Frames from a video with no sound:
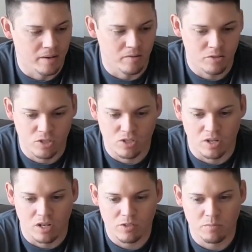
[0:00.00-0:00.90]
it's just
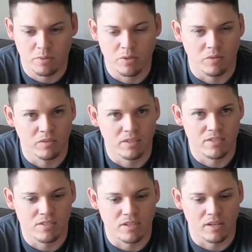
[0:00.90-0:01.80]
an awesome boot.
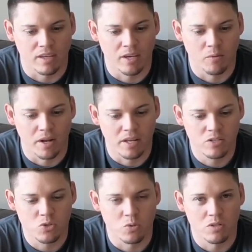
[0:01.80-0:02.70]
Let's get right
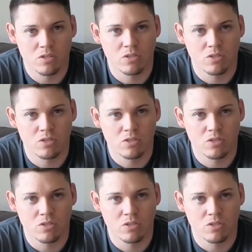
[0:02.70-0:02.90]
into it.